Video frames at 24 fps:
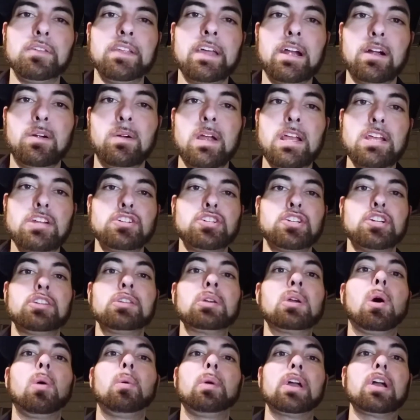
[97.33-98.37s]

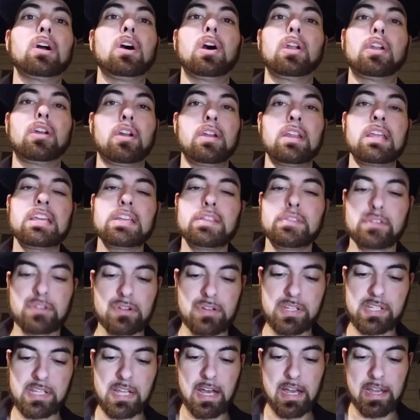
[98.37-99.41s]
narration going on either
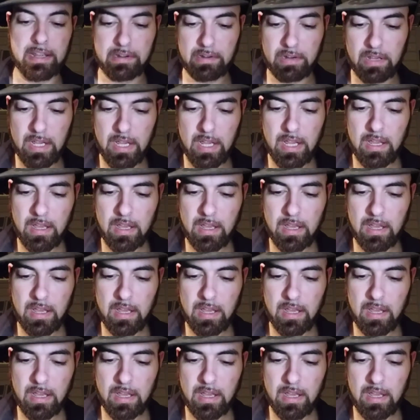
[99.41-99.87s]
side.